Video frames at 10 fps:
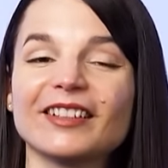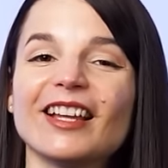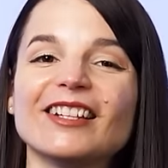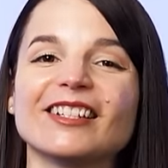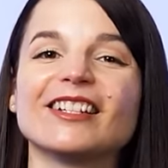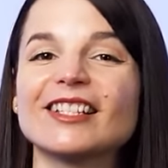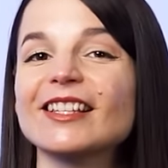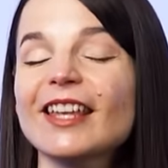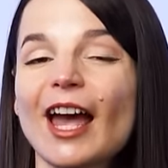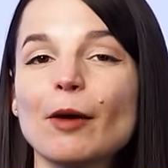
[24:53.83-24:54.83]
London is
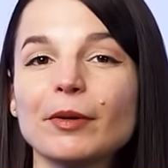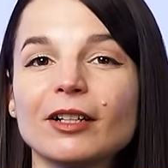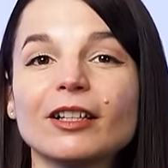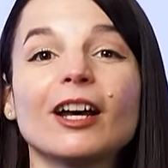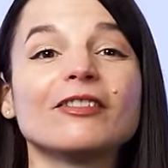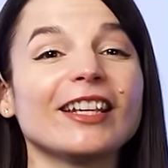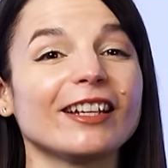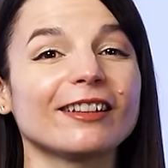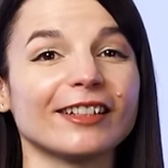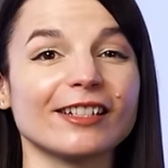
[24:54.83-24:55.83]
the capital of
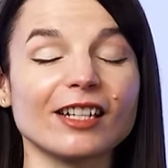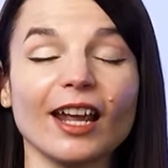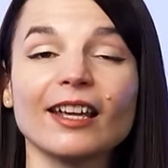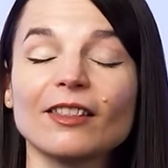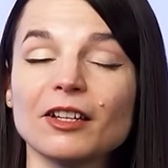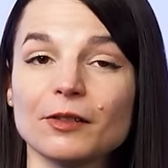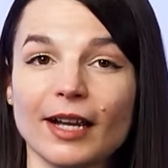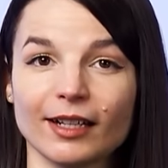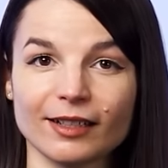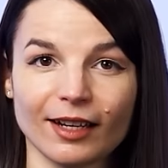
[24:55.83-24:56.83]
England and the
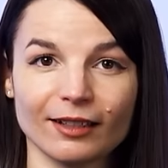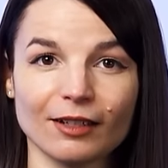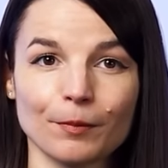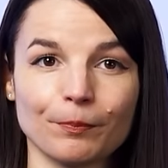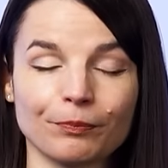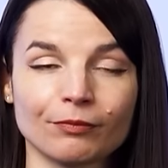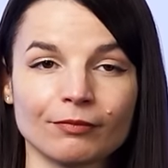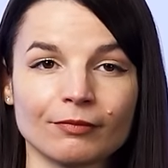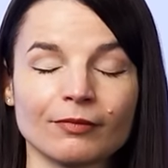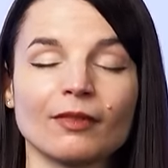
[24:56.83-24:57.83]
United Kingdom.
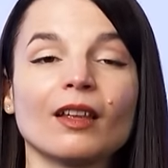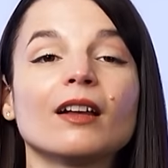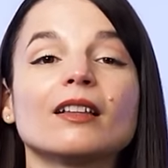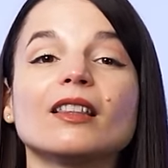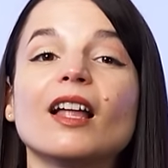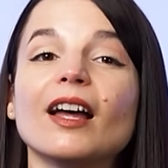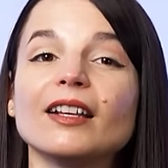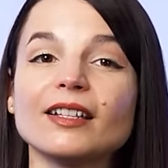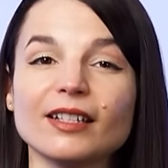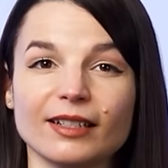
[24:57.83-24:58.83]

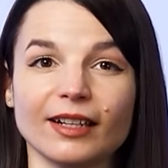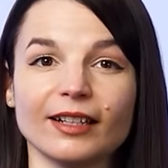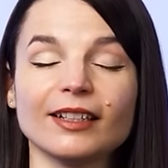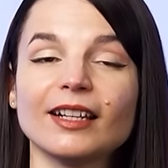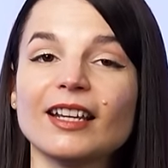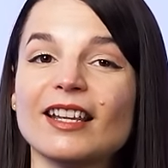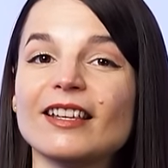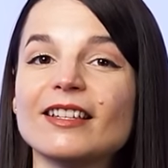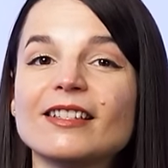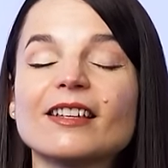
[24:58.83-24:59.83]
London
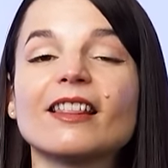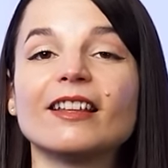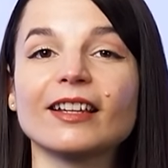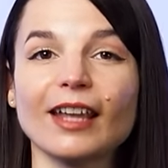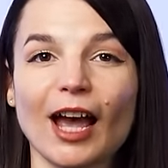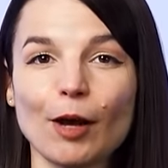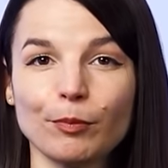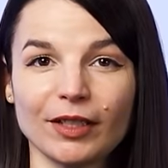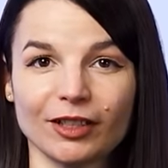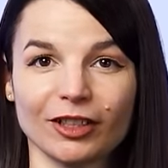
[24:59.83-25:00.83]
is the
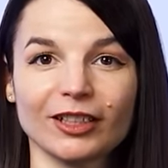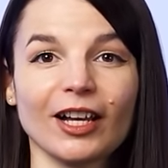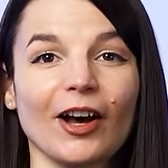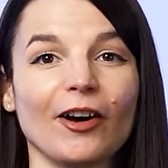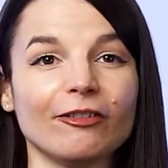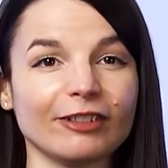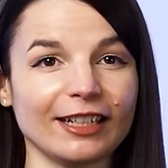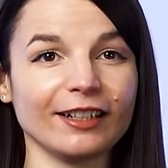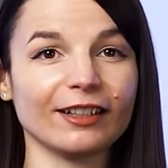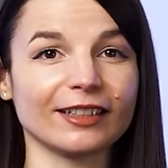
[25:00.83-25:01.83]
capital of
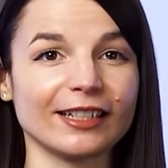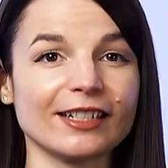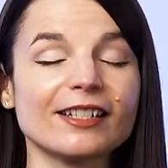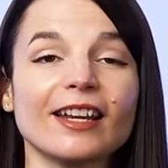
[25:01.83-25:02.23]
England